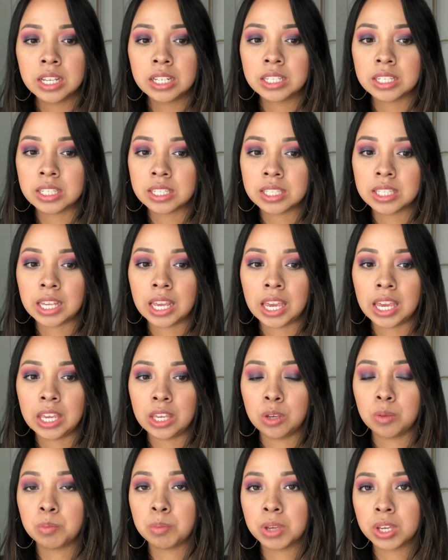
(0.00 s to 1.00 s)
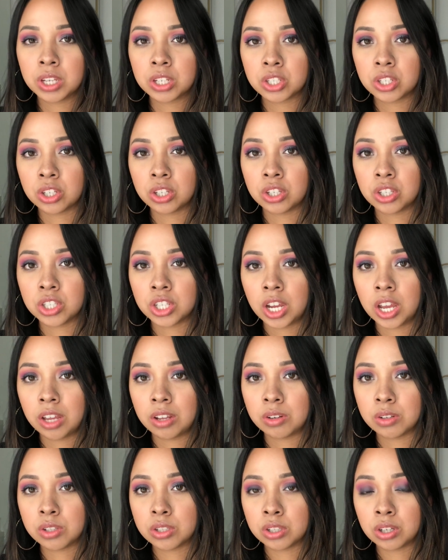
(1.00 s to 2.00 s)
to say you pictured your
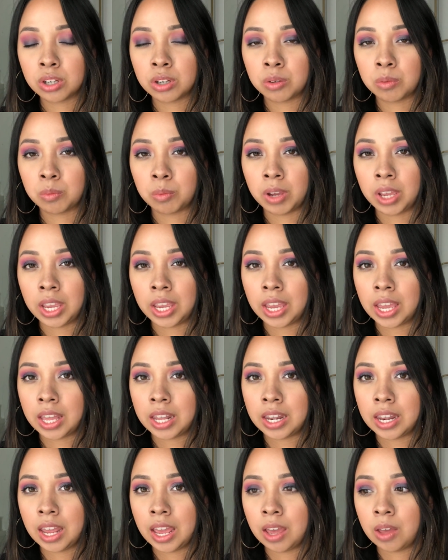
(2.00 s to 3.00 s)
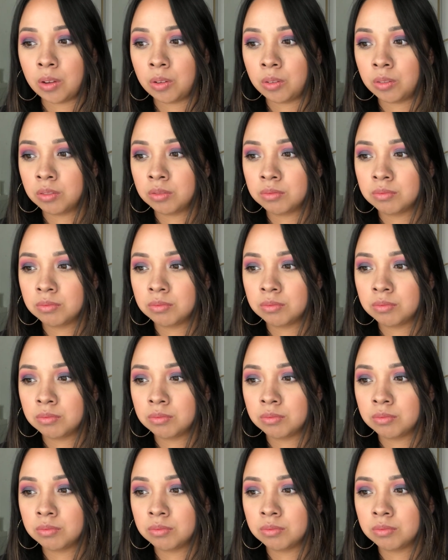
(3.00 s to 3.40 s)
child a certain way and now